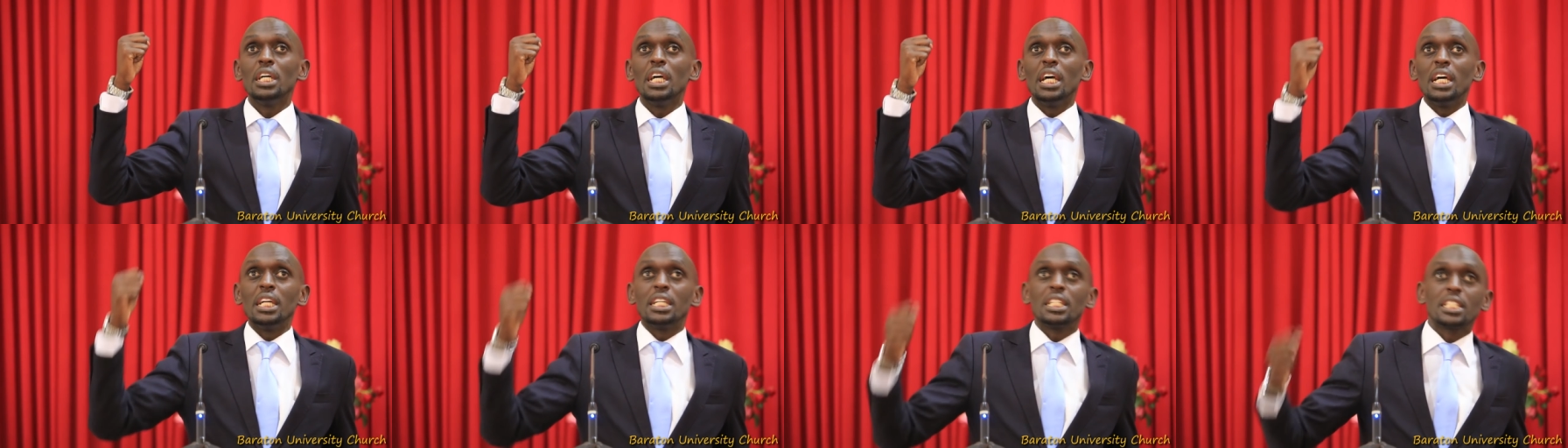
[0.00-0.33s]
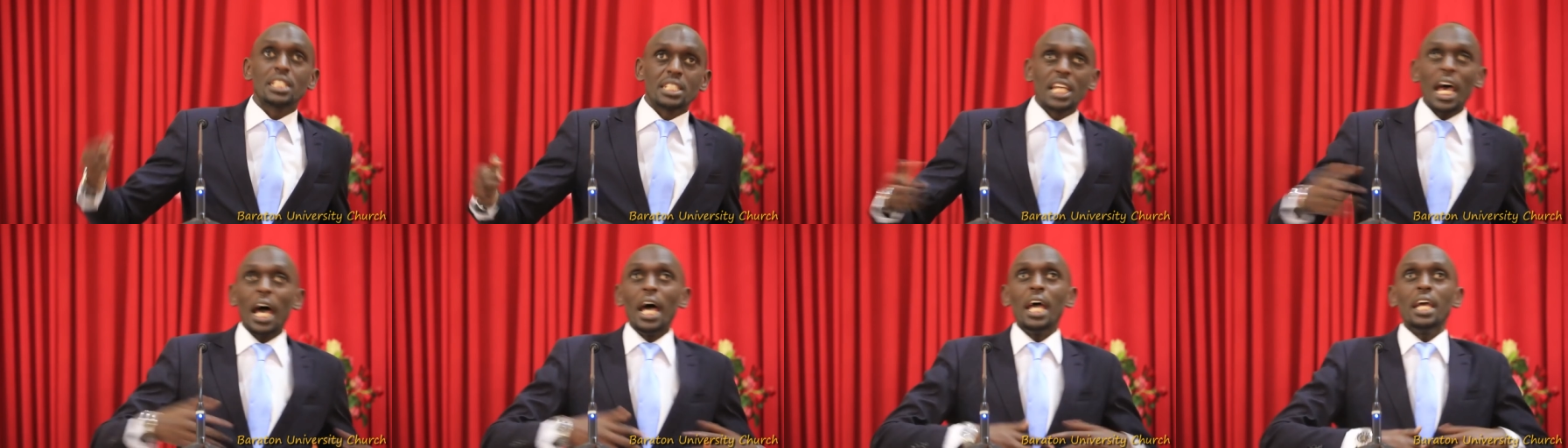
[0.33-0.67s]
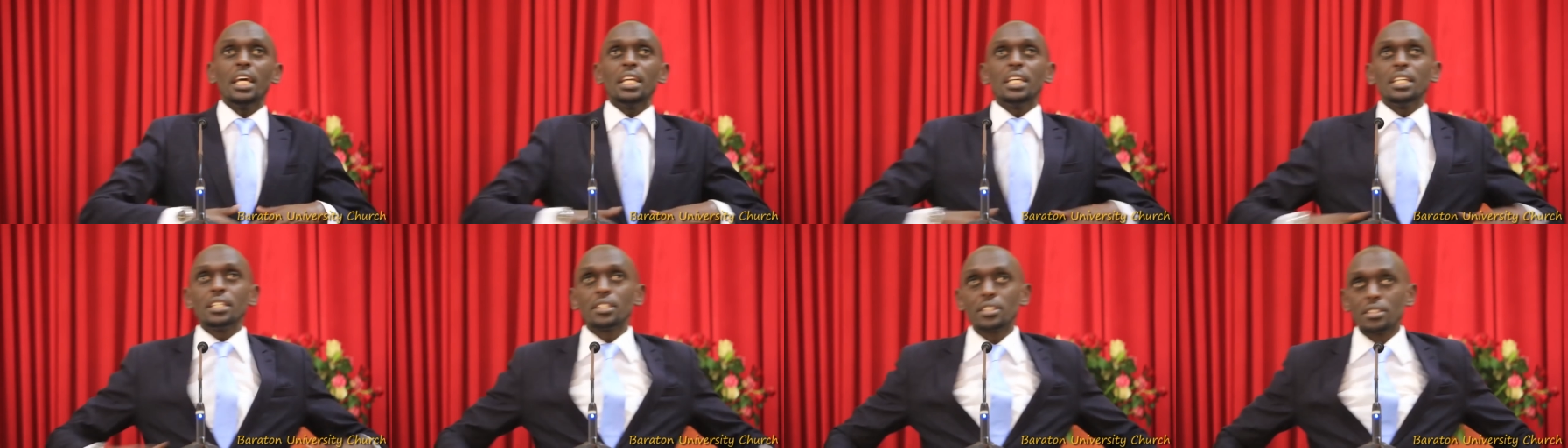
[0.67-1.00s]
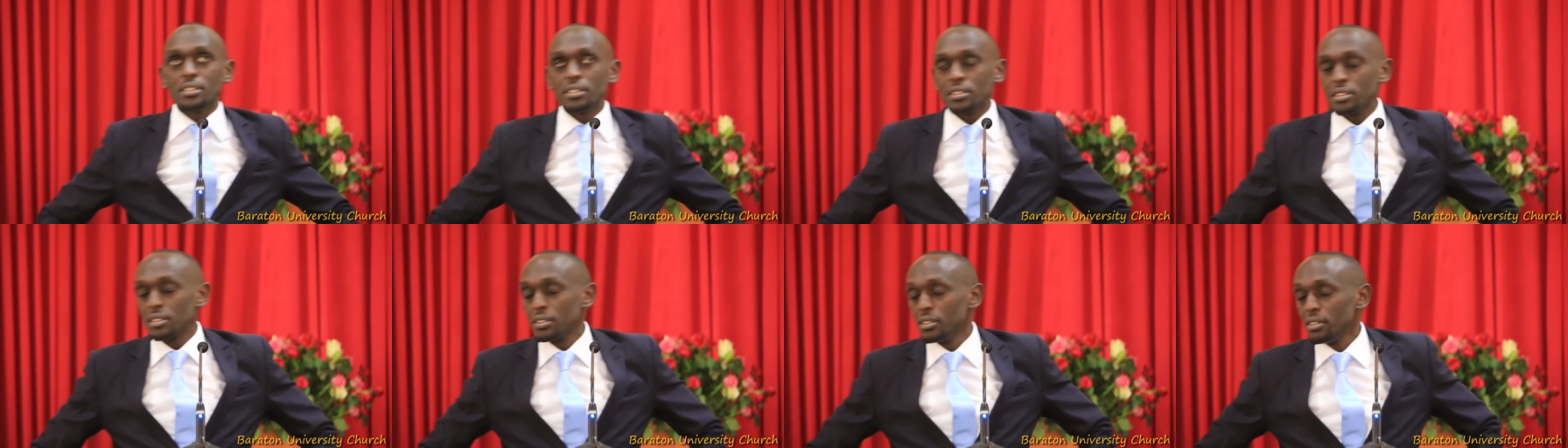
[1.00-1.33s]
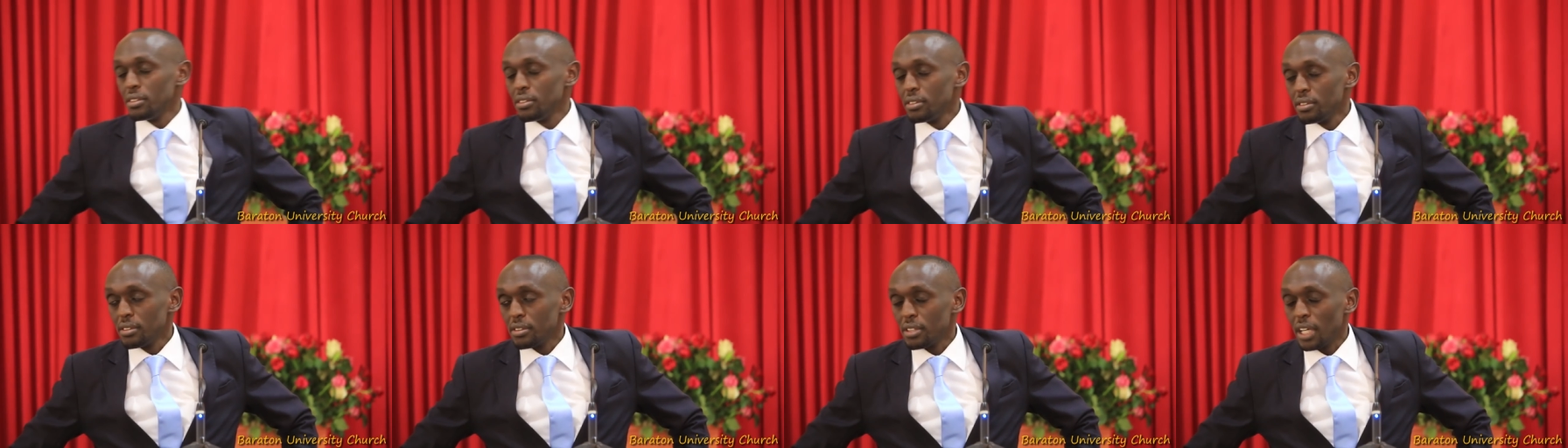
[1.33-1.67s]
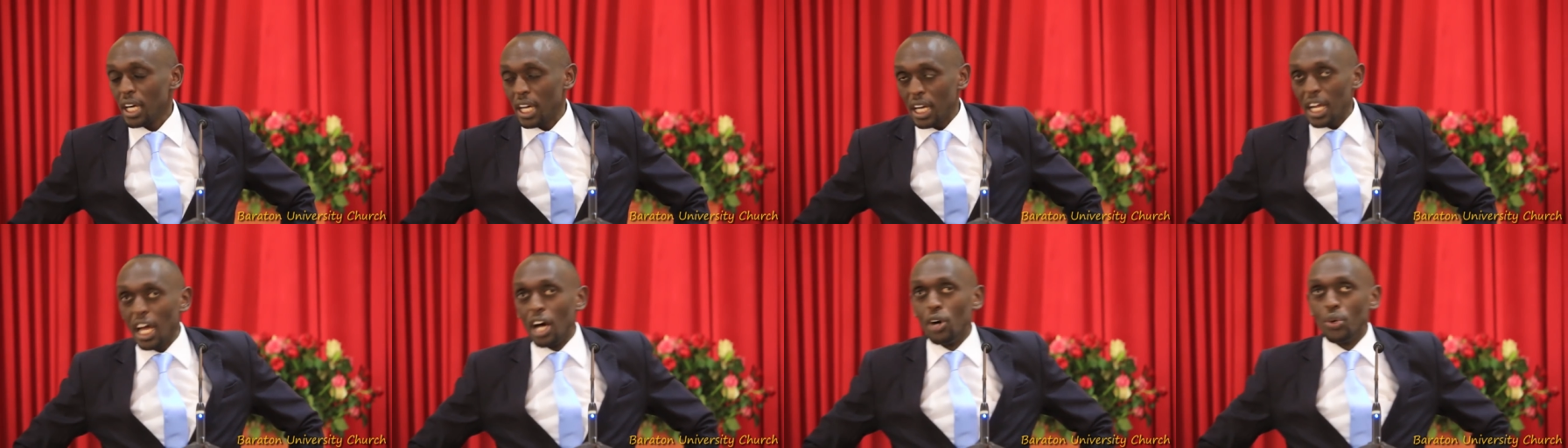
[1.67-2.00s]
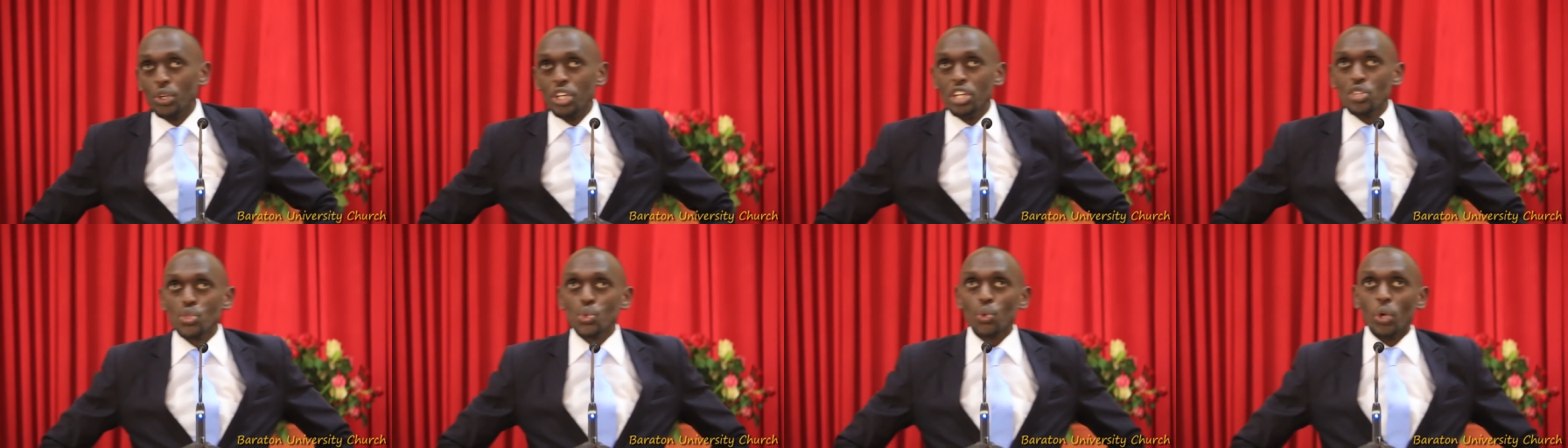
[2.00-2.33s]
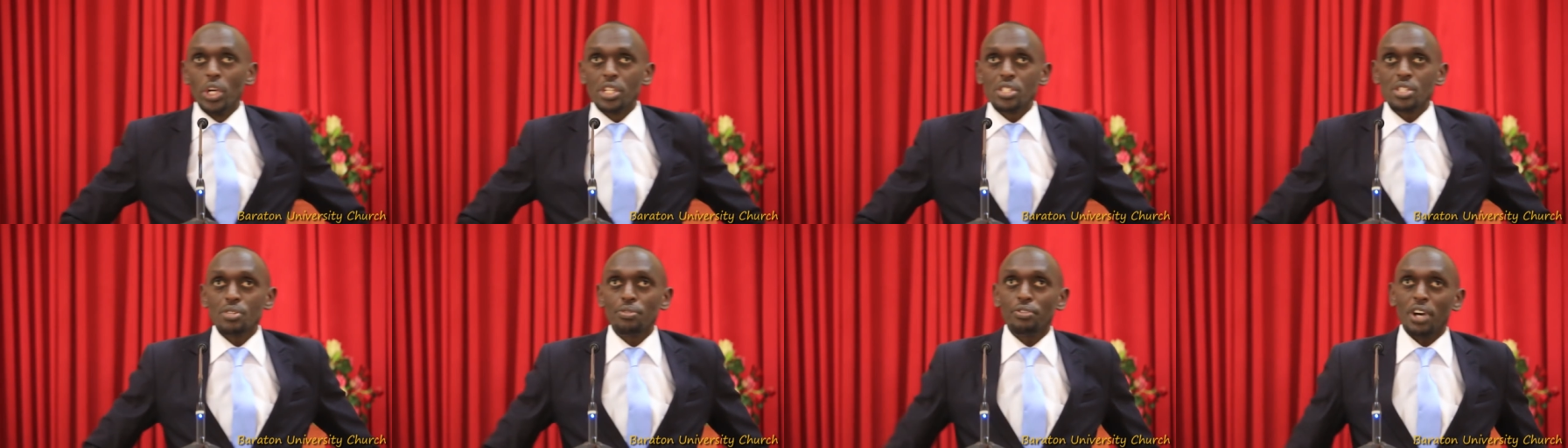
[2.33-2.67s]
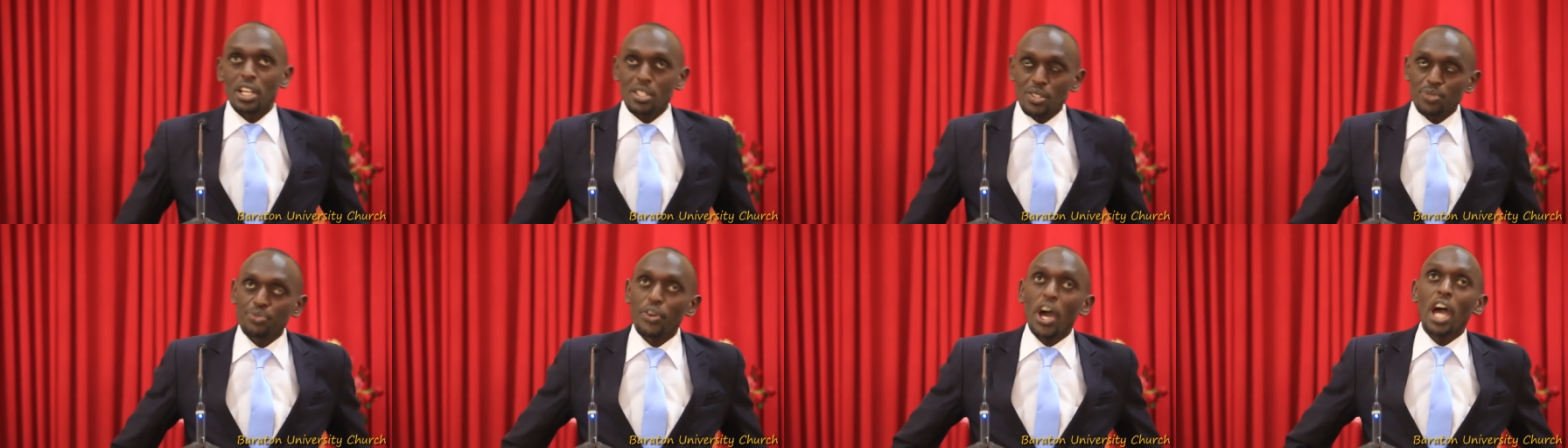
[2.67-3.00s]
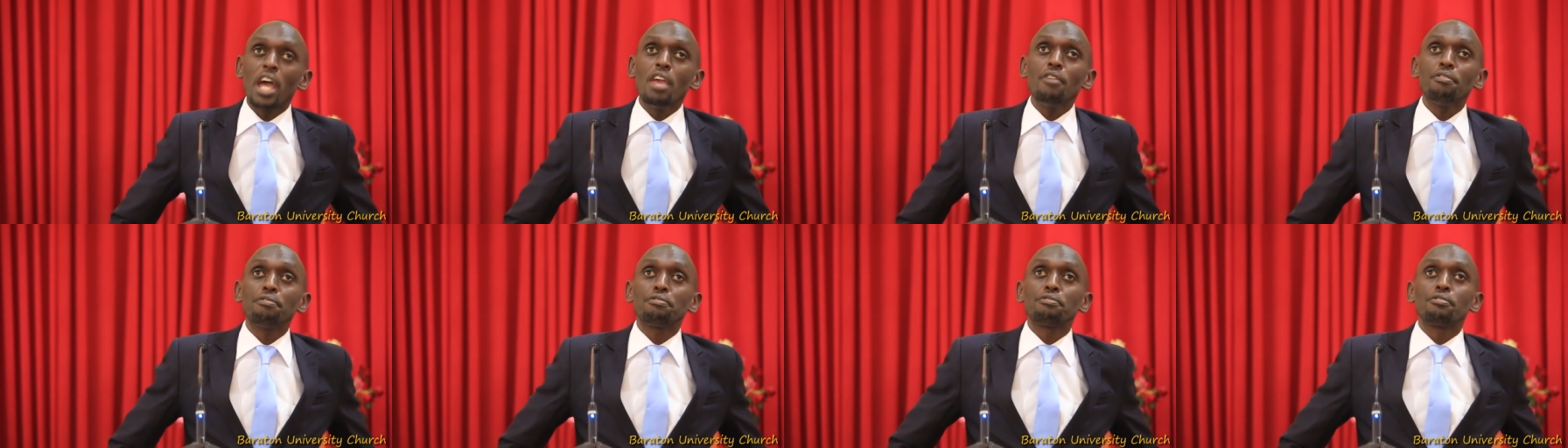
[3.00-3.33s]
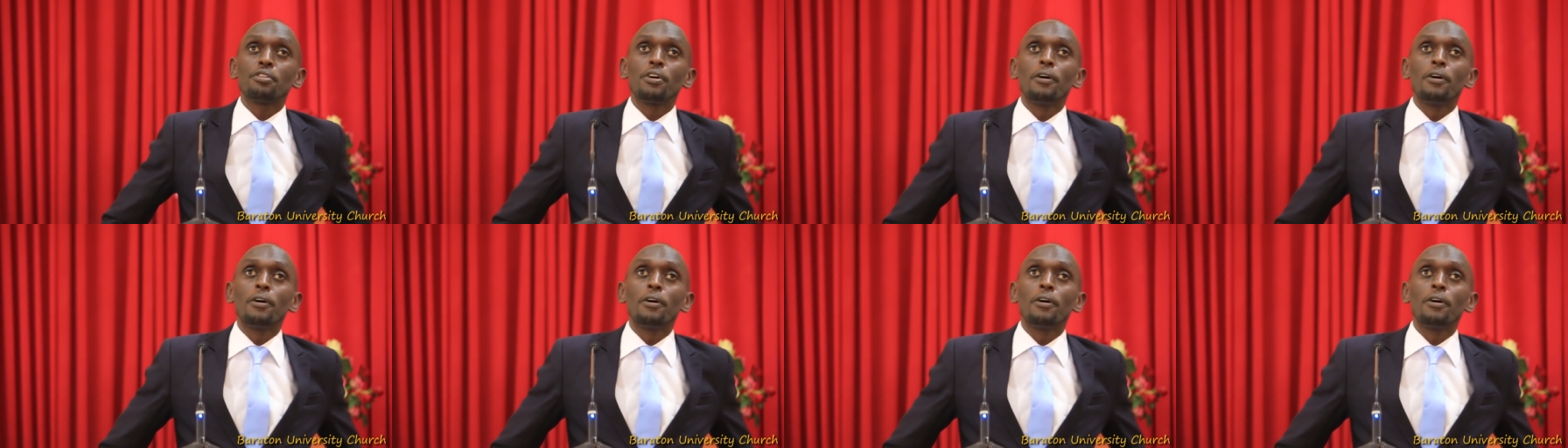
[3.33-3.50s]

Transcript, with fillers: and tied it around his waist. Verse 5